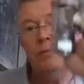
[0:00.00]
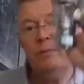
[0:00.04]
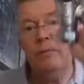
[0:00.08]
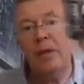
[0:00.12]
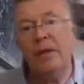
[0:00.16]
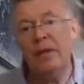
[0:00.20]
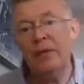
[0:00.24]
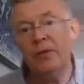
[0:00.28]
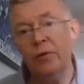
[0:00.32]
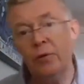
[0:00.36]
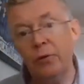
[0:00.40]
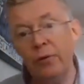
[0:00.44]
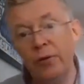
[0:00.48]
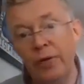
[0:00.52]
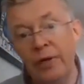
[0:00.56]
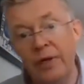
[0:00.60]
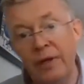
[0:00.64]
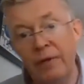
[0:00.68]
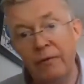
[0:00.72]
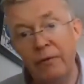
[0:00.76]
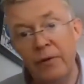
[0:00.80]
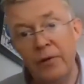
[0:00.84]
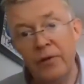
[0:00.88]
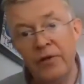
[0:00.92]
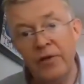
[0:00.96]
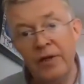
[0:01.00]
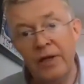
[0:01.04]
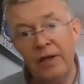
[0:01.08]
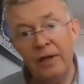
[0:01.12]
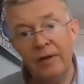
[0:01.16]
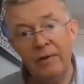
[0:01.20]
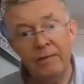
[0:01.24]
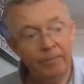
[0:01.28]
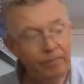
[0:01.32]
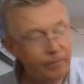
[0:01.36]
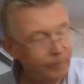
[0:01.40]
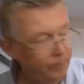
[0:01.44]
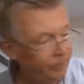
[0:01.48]
makes all the difference
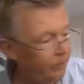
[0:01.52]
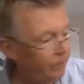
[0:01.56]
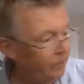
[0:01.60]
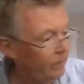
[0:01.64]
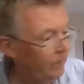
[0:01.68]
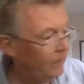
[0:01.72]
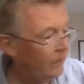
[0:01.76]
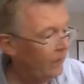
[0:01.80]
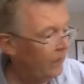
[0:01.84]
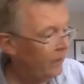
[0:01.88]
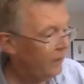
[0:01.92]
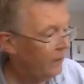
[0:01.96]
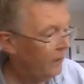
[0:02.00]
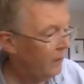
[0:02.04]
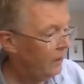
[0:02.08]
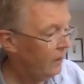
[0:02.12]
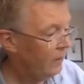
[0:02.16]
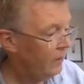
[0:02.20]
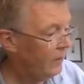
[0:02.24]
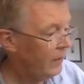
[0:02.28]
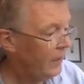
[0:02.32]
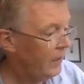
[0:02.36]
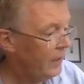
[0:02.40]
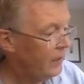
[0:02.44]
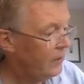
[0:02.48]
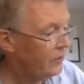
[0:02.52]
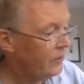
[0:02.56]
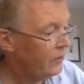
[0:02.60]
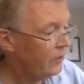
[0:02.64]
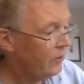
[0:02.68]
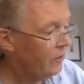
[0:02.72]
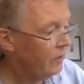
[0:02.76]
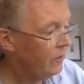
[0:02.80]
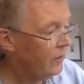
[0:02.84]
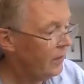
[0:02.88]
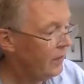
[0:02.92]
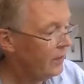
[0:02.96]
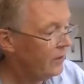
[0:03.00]
here. Okay,
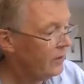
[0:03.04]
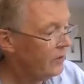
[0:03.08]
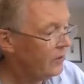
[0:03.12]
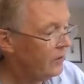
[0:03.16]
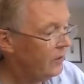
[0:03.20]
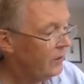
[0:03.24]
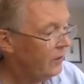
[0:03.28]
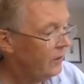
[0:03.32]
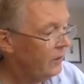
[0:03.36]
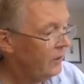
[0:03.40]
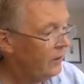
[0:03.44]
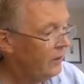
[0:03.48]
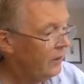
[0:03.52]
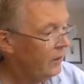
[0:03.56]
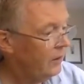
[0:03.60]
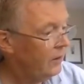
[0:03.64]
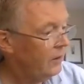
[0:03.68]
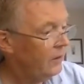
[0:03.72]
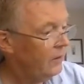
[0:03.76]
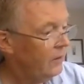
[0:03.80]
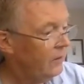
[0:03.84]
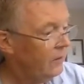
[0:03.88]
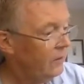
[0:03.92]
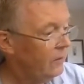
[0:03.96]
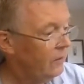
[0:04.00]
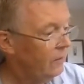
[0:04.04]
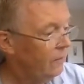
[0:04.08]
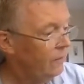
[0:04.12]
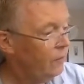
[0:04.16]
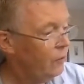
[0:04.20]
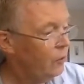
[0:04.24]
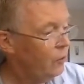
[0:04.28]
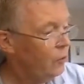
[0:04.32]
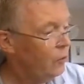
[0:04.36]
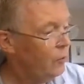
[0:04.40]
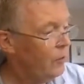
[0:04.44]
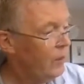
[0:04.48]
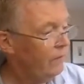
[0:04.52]
so that's the
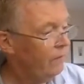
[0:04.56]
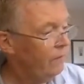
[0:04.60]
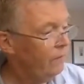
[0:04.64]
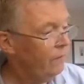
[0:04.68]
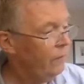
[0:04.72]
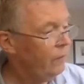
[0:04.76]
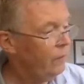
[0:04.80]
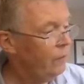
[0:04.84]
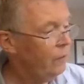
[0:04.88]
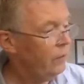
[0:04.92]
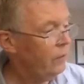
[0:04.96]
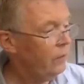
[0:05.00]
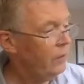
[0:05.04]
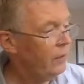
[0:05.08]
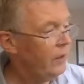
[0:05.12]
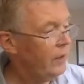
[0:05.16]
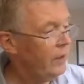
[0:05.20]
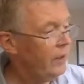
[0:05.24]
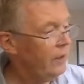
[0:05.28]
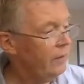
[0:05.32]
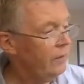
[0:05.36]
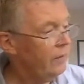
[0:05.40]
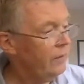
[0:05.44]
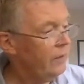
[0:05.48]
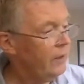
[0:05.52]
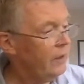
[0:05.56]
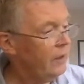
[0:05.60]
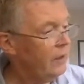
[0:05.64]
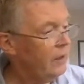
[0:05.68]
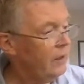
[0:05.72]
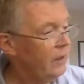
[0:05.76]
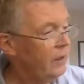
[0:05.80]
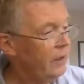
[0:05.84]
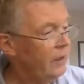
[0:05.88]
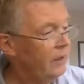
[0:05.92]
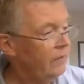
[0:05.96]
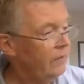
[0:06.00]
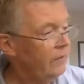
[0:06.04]
414. I think
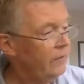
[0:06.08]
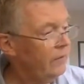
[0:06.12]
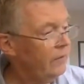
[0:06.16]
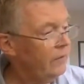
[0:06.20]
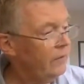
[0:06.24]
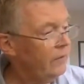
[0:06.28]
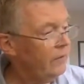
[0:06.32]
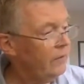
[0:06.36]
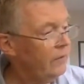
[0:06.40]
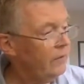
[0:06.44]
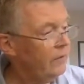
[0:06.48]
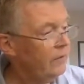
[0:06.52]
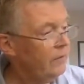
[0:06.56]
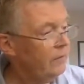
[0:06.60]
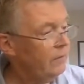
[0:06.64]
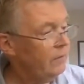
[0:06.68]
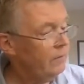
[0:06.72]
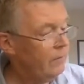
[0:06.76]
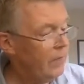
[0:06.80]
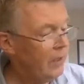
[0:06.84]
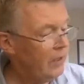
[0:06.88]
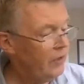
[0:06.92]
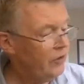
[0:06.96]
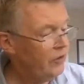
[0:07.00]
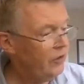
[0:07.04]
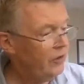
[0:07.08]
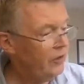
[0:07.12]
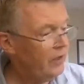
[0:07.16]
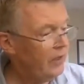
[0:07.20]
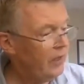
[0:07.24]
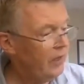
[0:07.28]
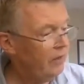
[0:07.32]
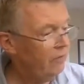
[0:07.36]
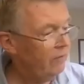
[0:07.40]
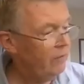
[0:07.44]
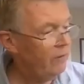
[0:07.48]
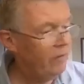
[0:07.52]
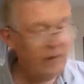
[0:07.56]
I've mentioned
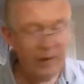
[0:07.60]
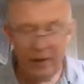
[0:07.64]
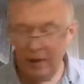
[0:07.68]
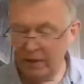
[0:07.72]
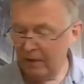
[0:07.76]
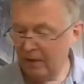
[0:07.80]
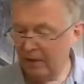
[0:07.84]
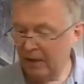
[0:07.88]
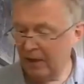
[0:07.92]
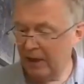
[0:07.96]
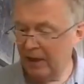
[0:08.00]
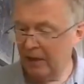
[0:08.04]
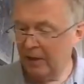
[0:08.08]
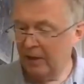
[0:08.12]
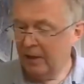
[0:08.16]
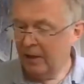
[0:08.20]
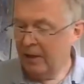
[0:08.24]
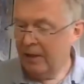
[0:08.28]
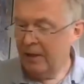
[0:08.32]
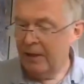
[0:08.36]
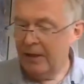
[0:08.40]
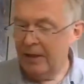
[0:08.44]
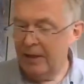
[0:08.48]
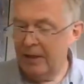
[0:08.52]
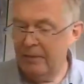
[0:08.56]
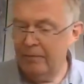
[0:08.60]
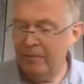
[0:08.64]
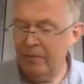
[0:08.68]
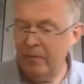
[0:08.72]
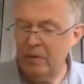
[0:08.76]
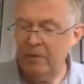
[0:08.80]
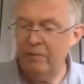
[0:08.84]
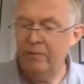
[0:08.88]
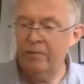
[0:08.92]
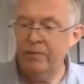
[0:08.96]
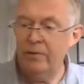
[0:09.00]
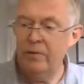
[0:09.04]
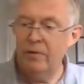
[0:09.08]
everything there.
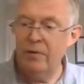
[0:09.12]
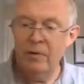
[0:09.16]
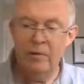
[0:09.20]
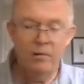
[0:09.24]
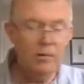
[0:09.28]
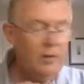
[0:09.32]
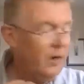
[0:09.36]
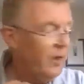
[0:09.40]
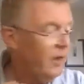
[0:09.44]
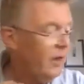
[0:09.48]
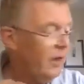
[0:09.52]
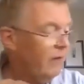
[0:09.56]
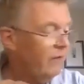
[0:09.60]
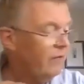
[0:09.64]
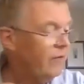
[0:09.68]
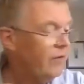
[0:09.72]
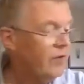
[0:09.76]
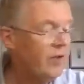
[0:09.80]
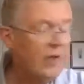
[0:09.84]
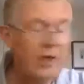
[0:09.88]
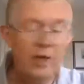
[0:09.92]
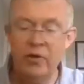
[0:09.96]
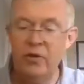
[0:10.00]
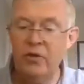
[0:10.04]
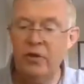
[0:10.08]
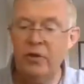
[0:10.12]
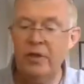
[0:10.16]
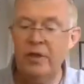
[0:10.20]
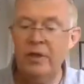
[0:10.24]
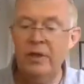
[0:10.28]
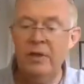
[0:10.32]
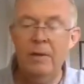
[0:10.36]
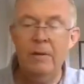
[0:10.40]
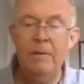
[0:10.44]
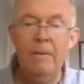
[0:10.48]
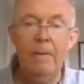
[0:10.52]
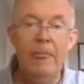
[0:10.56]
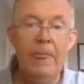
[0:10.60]
I haven't
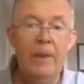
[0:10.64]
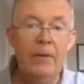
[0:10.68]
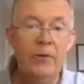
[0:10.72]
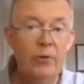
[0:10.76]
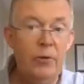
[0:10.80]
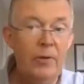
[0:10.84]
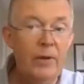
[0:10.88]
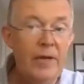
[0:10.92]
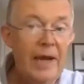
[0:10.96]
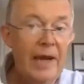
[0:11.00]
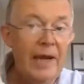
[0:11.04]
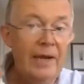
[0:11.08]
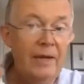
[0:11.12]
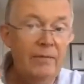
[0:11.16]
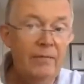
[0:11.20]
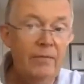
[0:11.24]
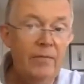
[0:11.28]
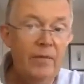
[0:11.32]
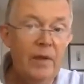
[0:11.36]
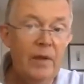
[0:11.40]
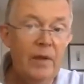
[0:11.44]
actually. So again,